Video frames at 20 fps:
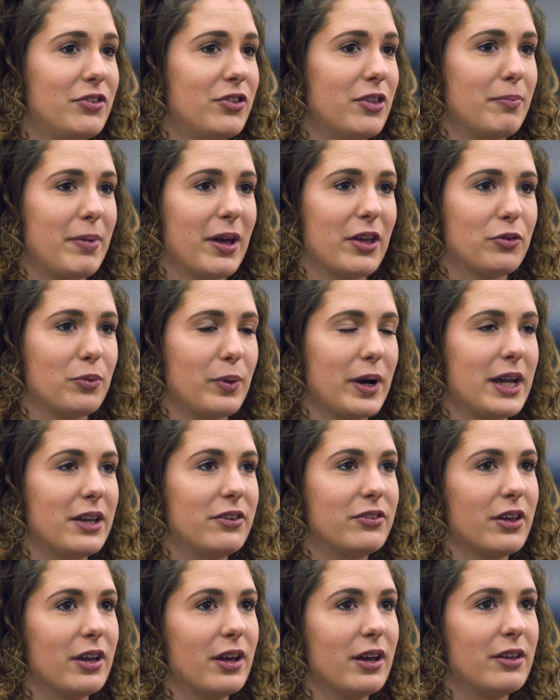it's the best way
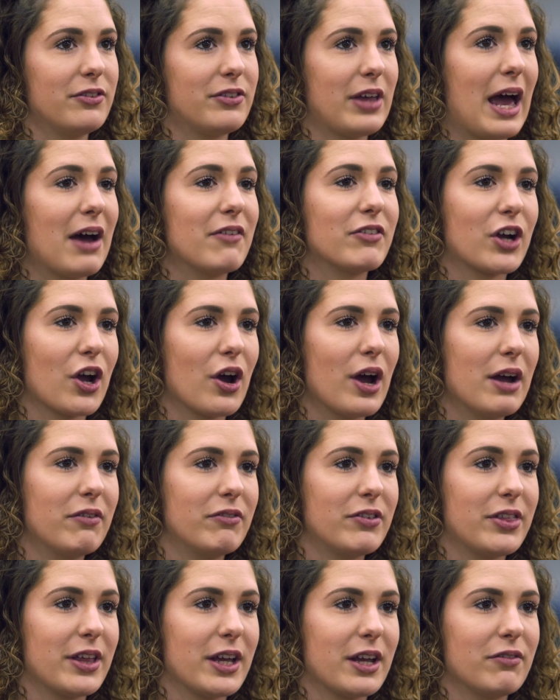to have a go at
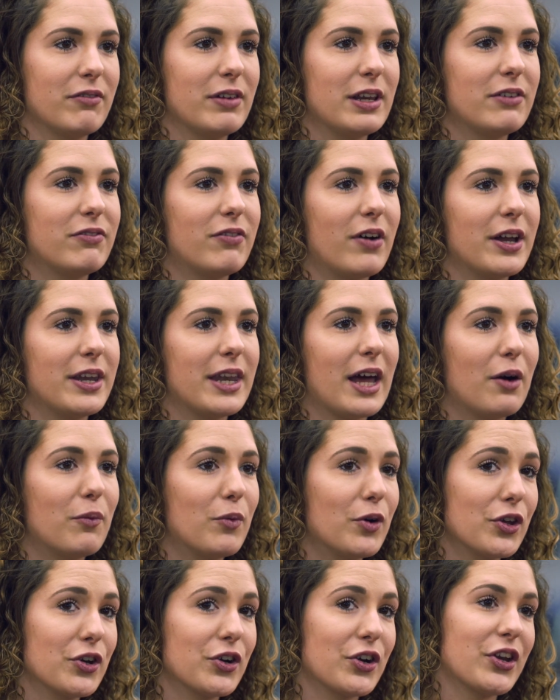everything and really find out
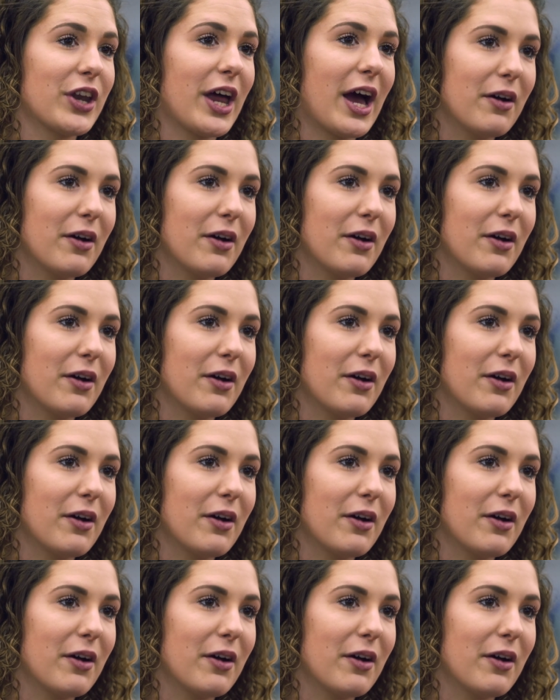what you're good